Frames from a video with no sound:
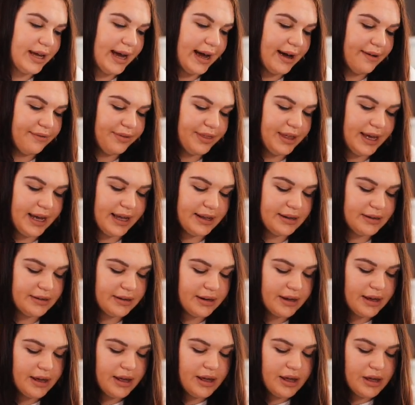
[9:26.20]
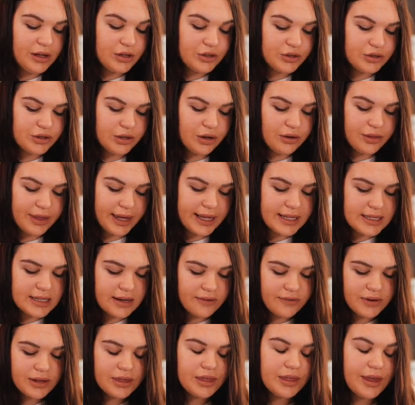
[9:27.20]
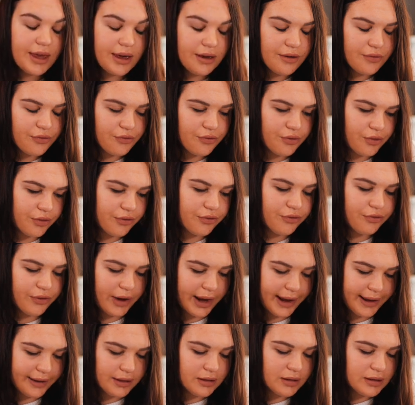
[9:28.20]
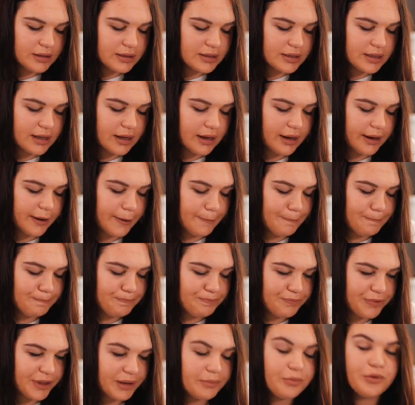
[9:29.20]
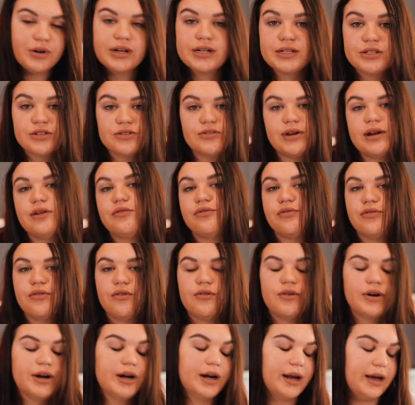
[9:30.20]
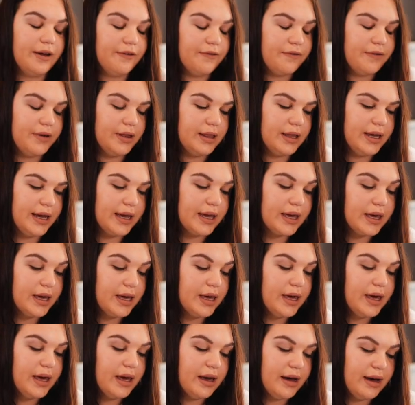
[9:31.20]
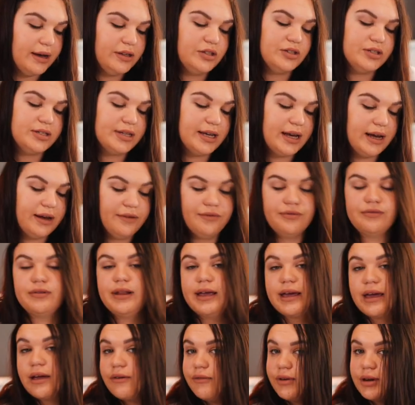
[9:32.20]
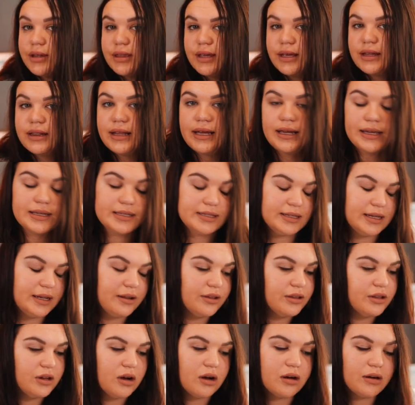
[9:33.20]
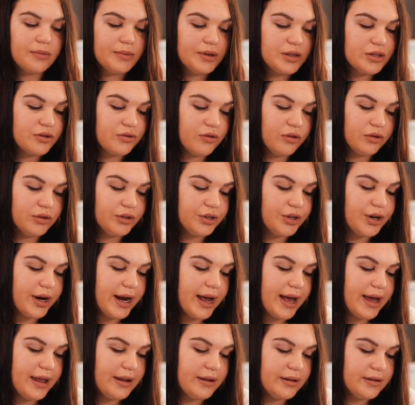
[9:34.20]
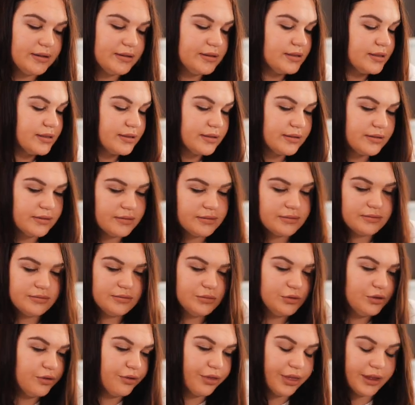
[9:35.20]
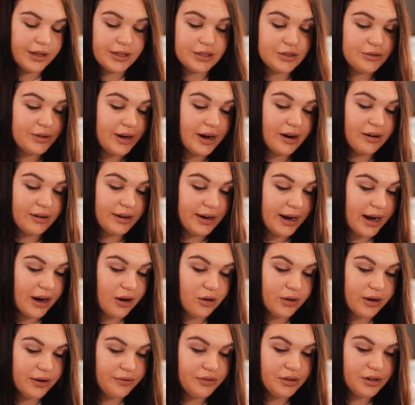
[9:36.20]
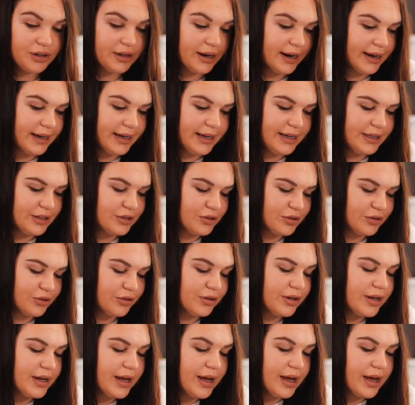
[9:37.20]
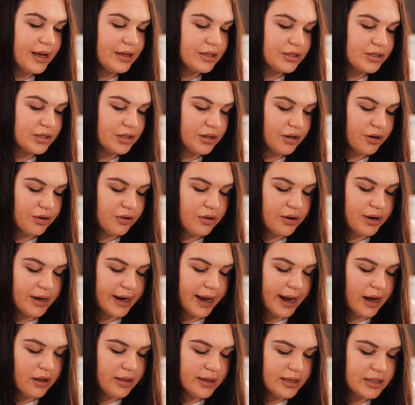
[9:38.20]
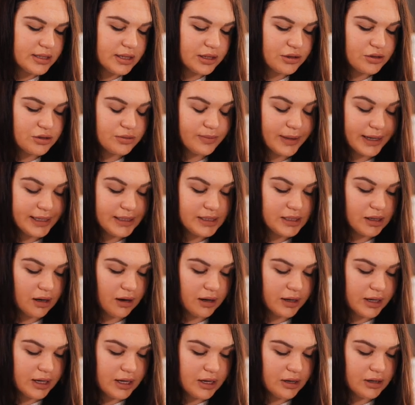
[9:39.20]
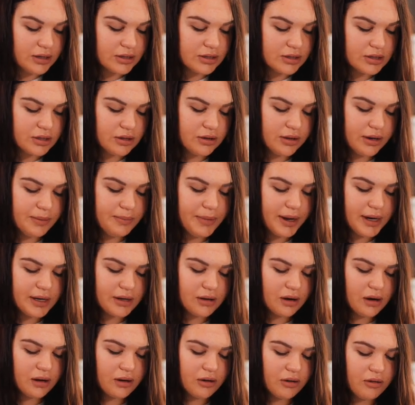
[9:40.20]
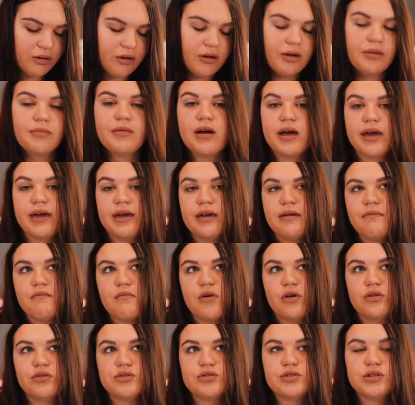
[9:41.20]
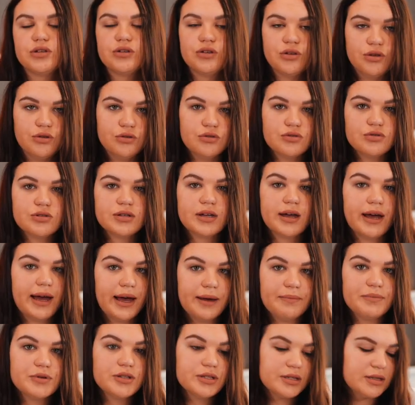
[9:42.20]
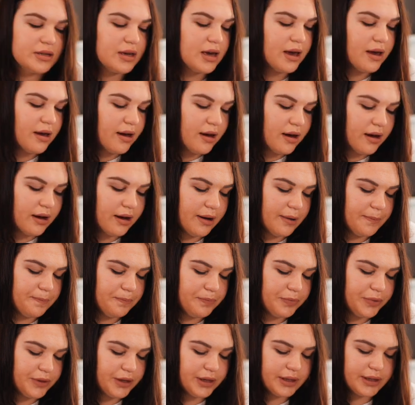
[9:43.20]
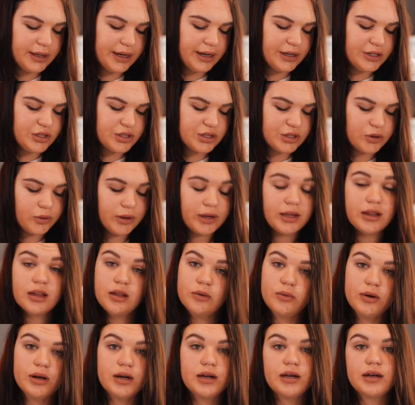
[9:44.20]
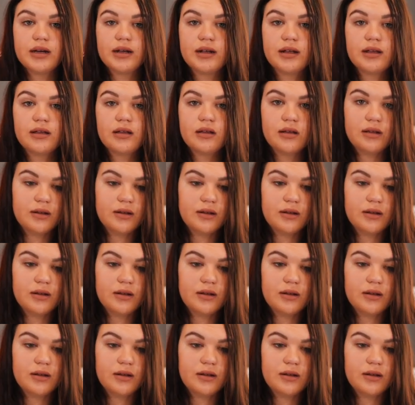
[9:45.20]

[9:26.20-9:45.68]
I have that. So that's everything for files. Pretty straightforward. I feel like I just have like everything like I said in the documents folder and move things around however I need to. So now let's get to my doc here. So in my doc are my most used apps that I just quickly want to